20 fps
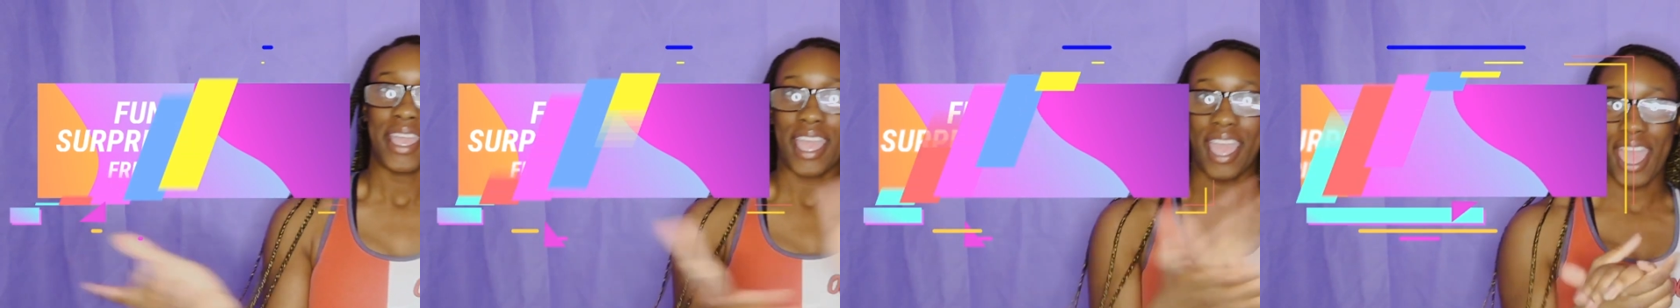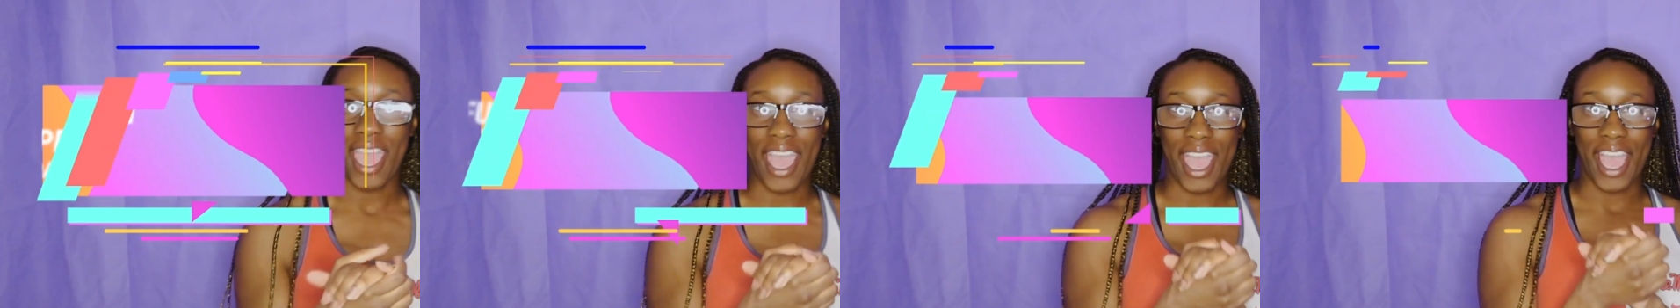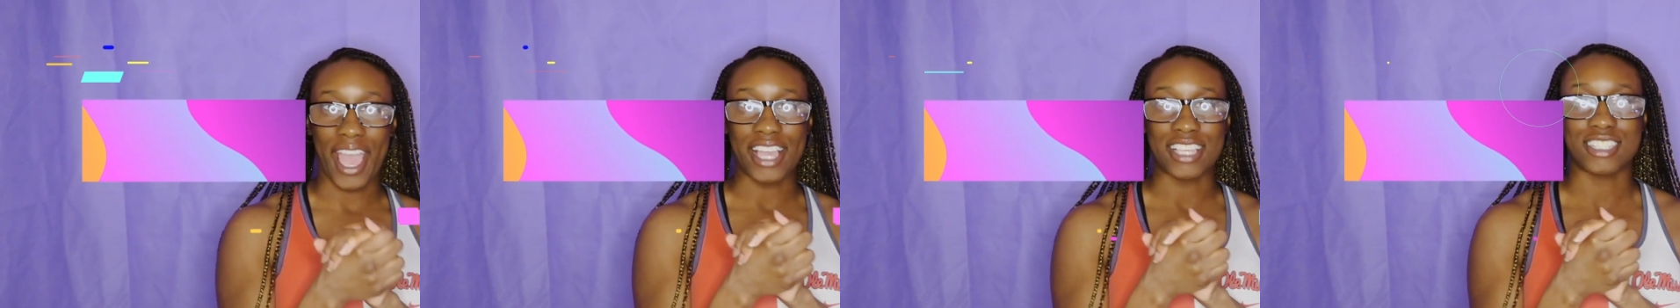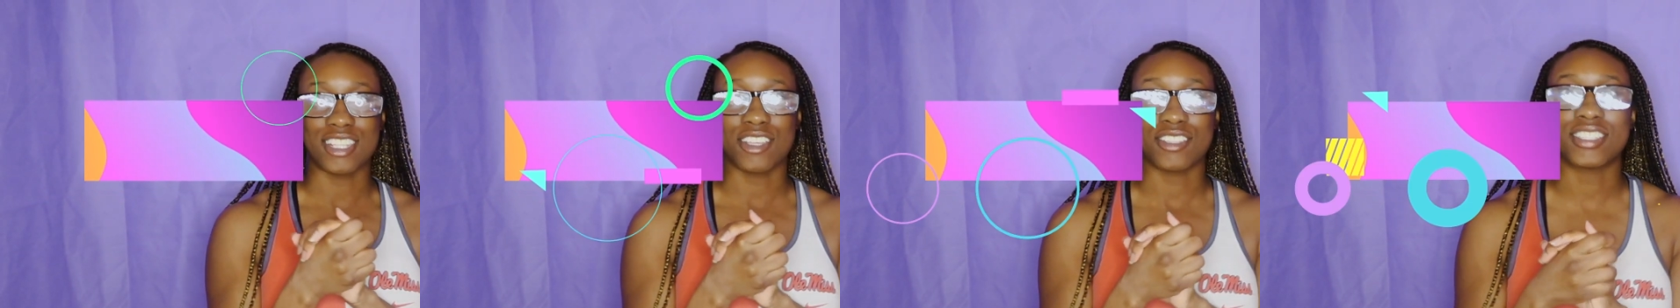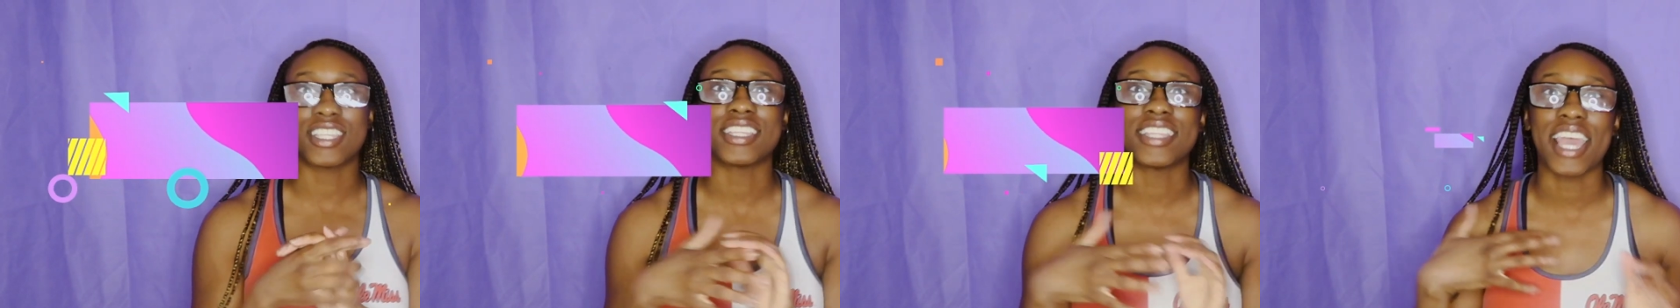Yay,
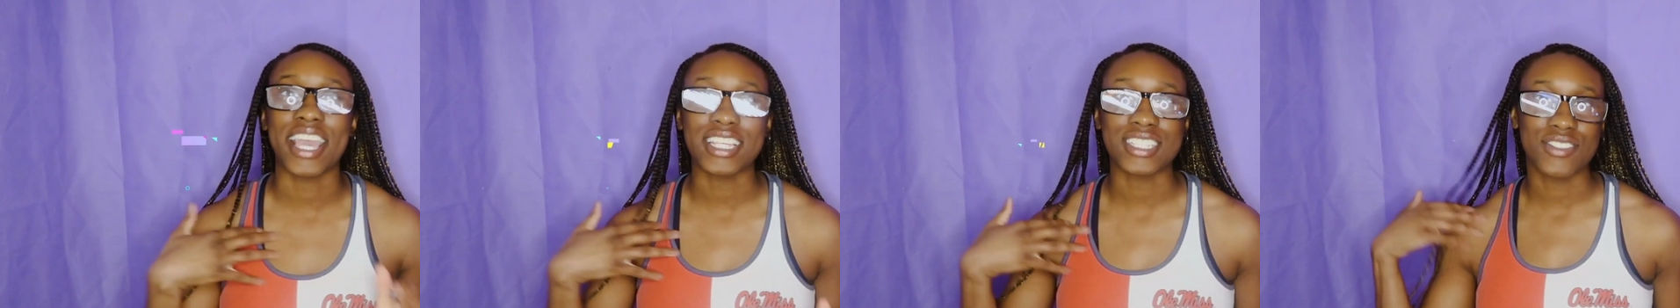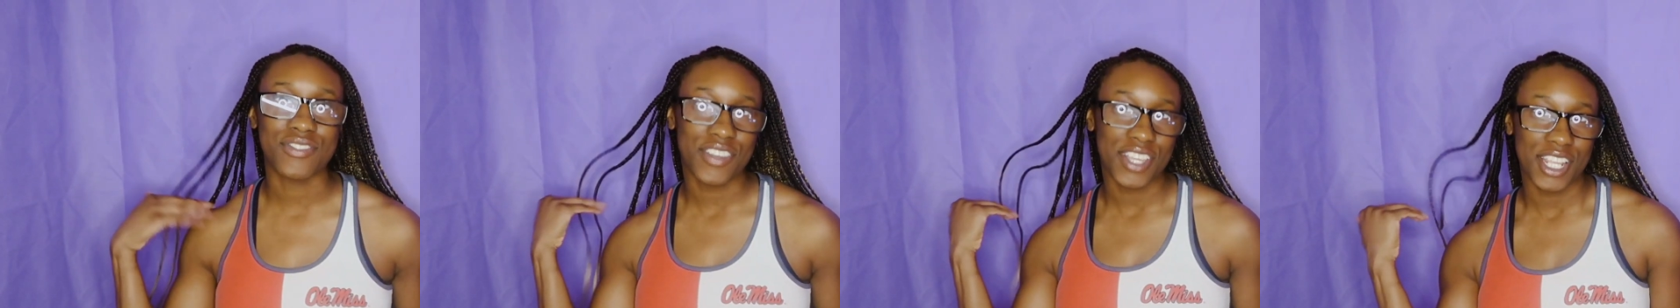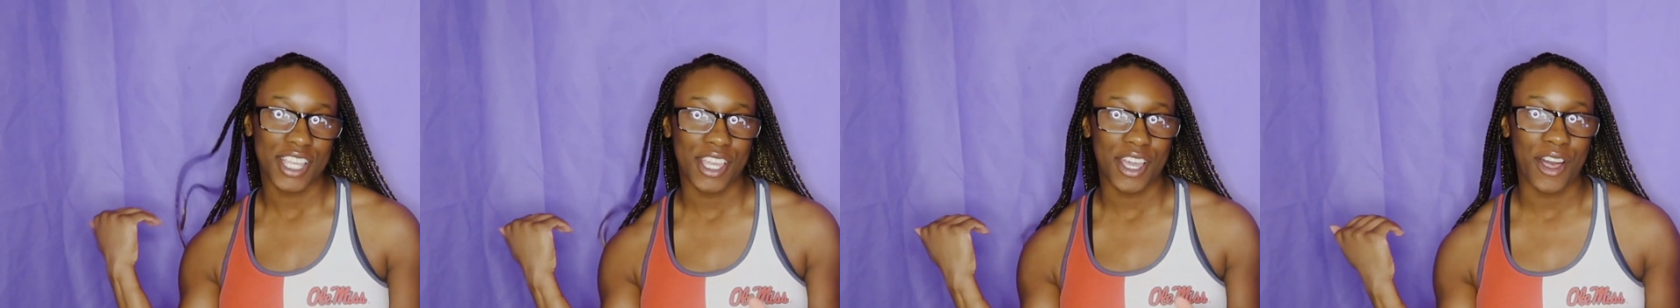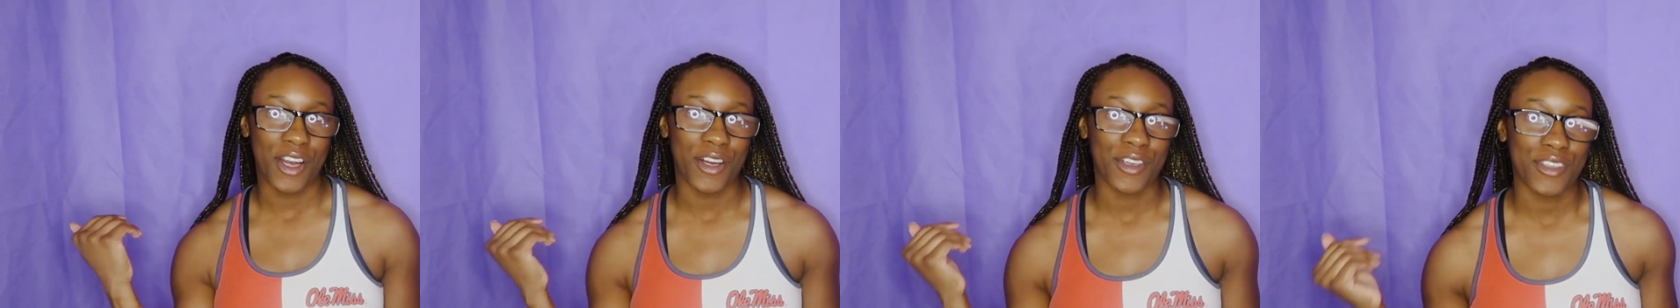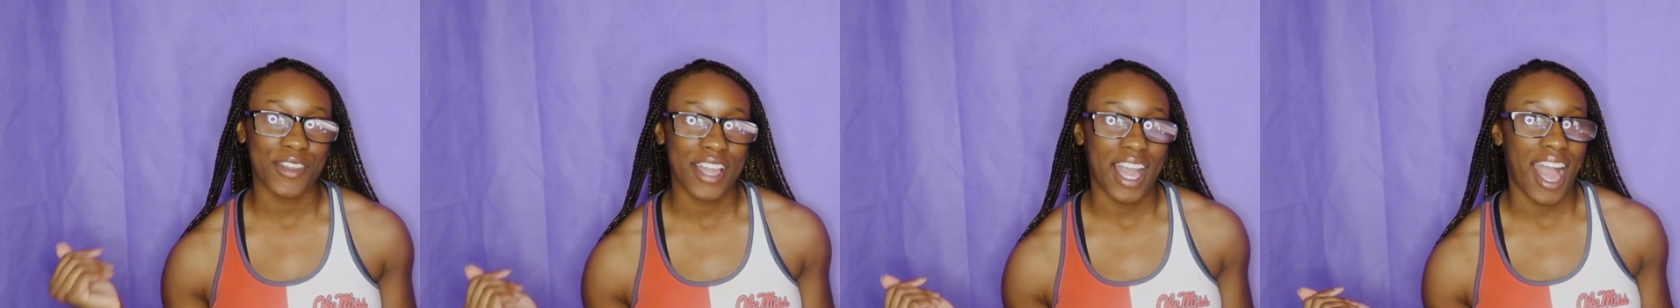so today's
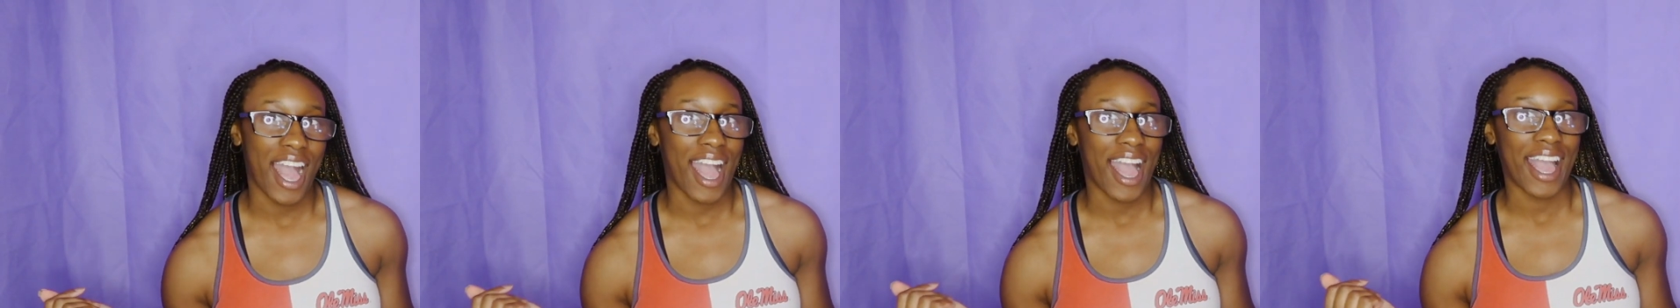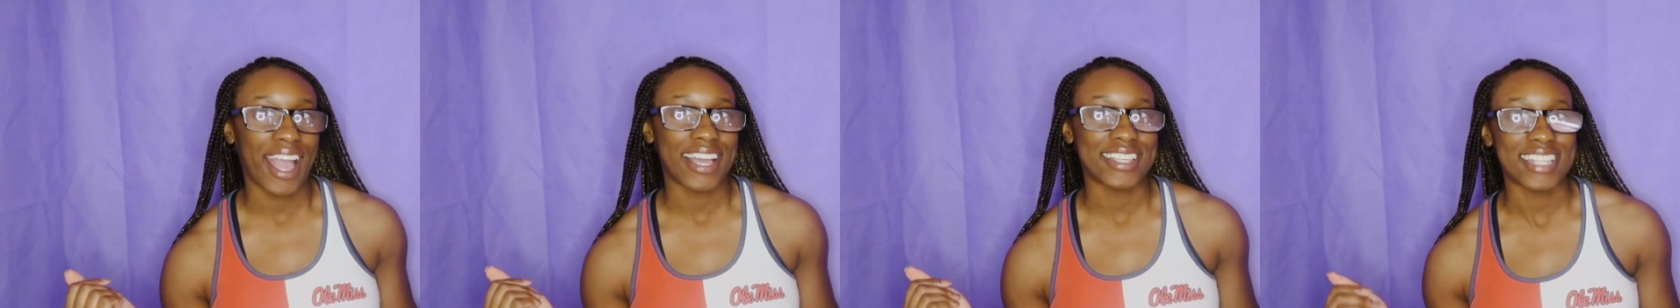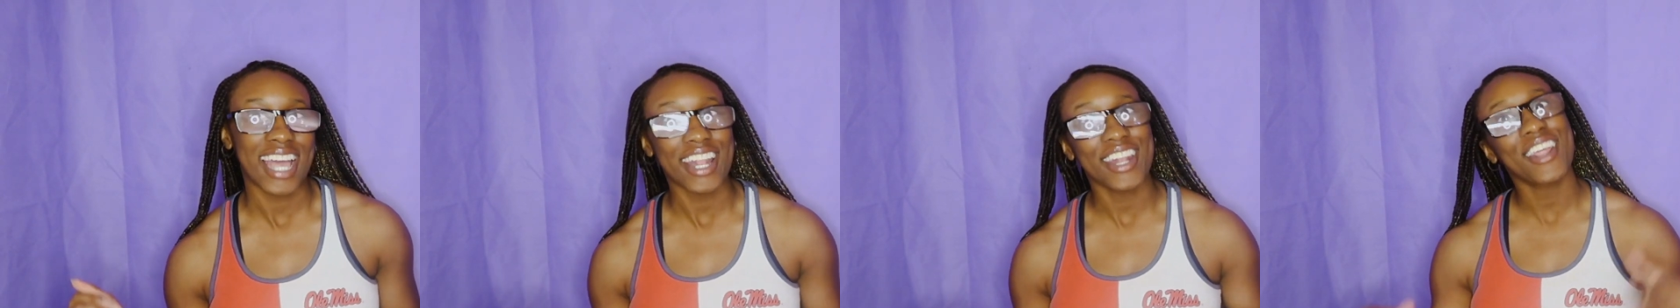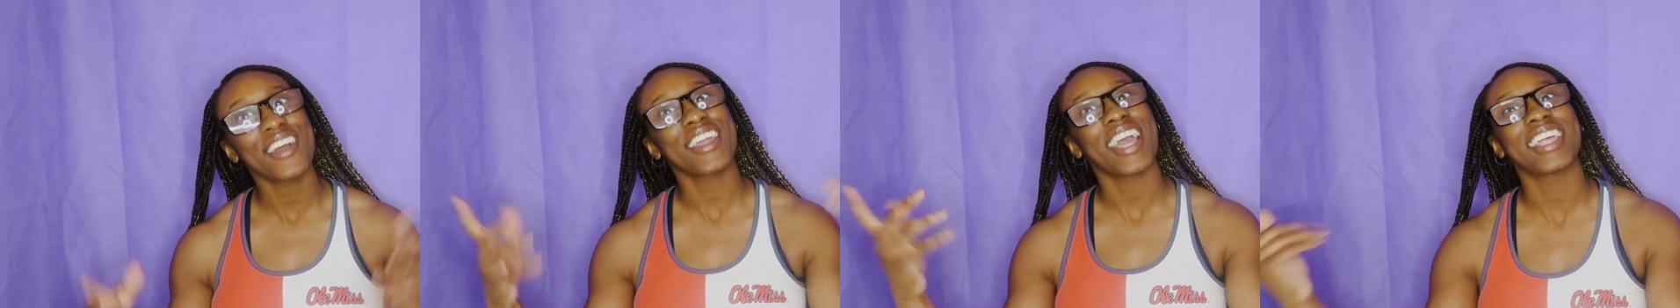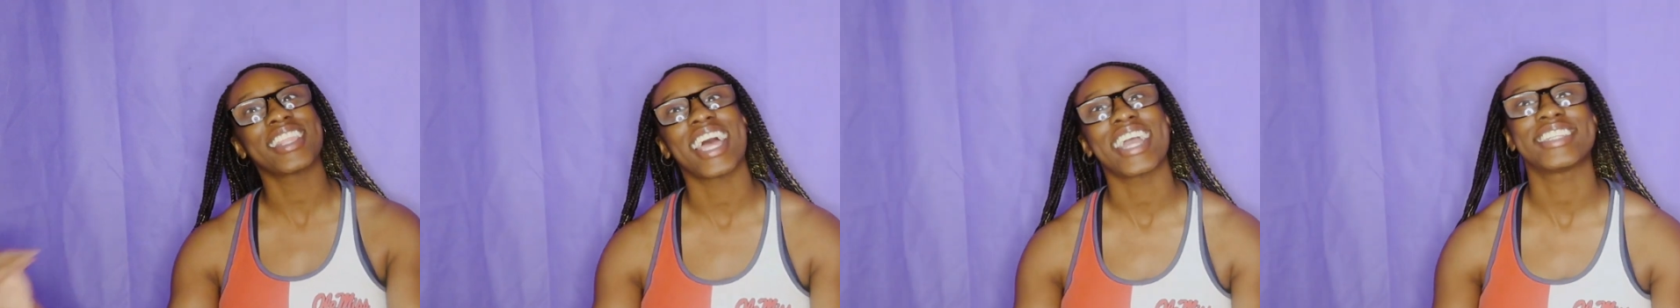video, you guys. I know
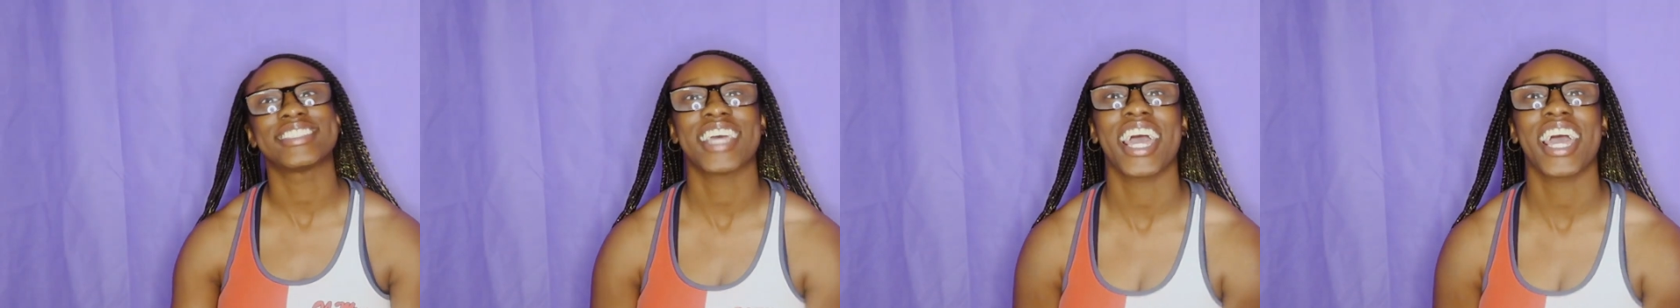y'all like